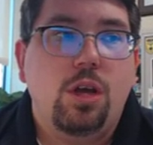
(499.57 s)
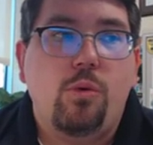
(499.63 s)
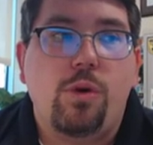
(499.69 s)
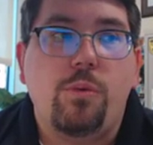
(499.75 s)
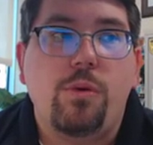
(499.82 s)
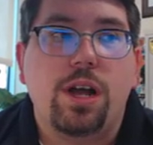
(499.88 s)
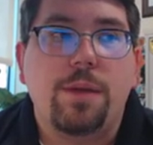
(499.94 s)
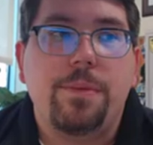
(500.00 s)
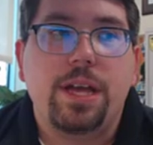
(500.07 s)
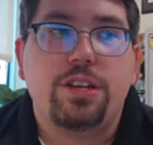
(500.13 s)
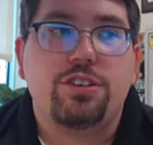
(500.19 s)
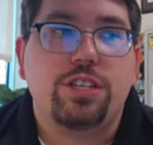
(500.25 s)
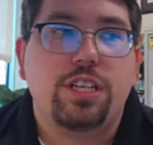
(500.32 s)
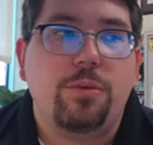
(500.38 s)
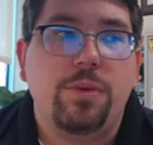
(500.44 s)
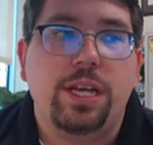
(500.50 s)
We want to make
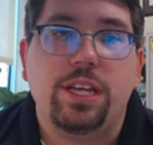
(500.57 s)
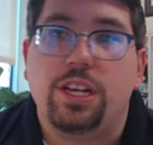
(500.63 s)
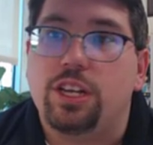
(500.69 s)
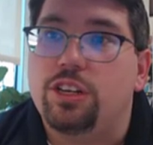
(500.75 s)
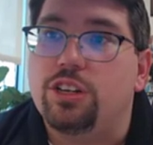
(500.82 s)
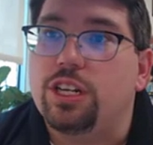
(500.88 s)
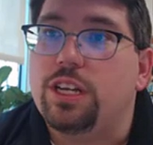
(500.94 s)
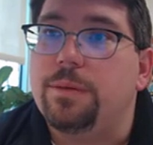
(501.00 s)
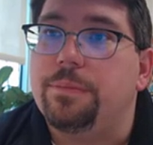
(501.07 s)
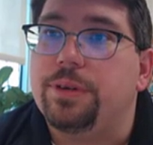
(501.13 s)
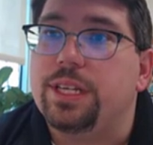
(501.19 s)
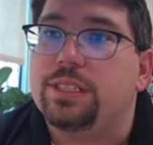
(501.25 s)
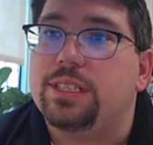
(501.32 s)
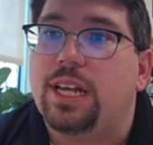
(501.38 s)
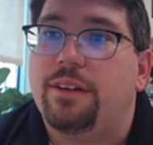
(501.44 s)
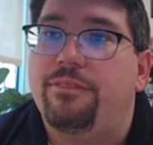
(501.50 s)
sure that we get a good
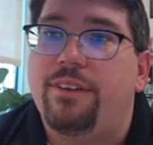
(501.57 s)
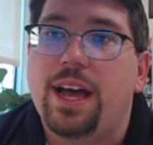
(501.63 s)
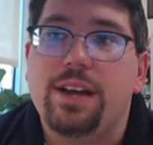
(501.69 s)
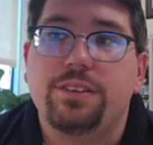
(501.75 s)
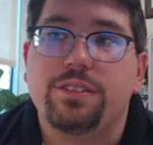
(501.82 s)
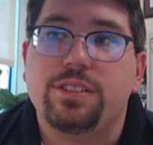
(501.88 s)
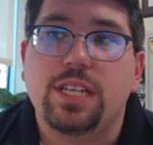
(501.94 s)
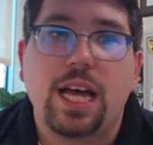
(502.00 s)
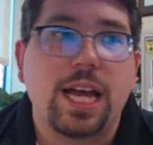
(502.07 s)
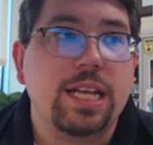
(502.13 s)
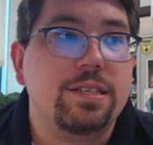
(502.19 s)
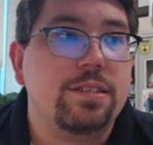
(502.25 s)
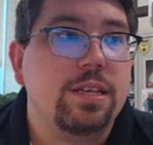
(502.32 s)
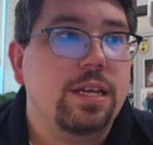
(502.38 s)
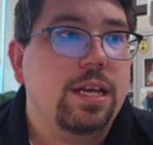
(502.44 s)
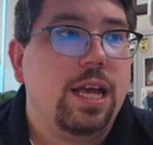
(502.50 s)
complete set of vital
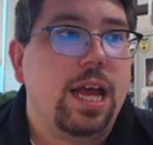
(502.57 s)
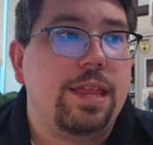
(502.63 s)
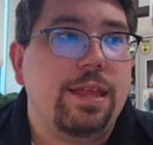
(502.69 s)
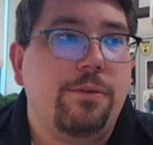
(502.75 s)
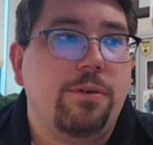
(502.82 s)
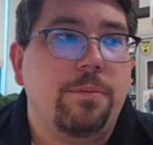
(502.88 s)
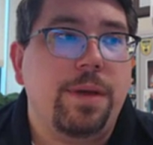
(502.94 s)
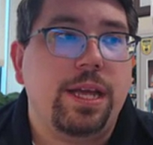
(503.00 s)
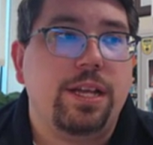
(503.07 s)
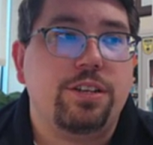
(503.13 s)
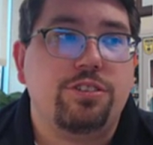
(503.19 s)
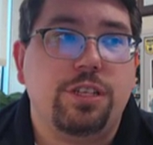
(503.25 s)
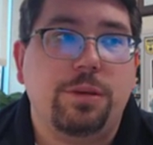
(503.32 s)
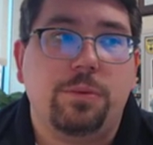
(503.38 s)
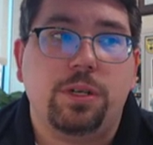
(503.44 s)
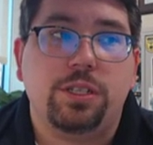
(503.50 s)
signs and that we're making
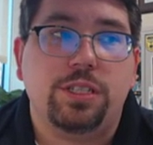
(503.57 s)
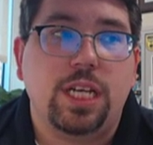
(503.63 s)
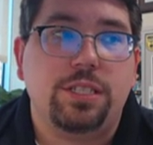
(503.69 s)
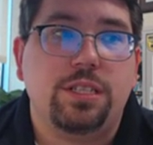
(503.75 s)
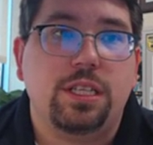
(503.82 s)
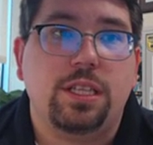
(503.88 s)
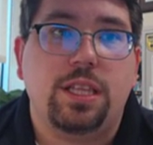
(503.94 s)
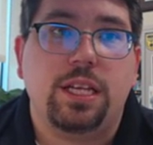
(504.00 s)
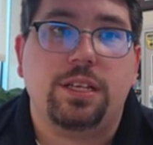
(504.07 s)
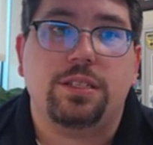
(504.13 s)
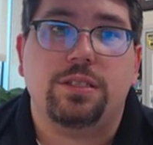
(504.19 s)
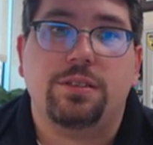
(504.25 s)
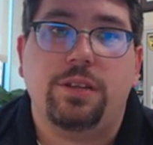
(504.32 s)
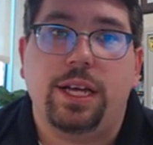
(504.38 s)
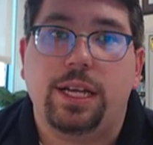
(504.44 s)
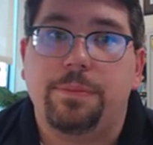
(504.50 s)
sure that we're assessing
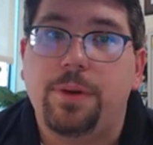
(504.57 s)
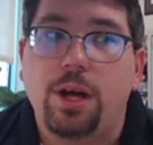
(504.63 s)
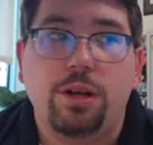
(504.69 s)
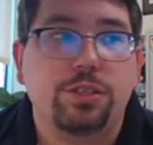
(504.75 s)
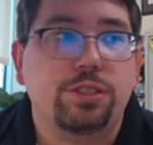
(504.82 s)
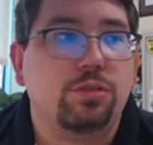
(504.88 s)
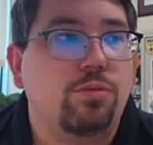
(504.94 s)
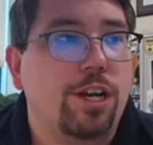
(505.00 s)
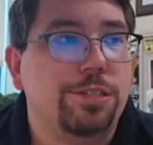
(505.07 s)
things like pulse,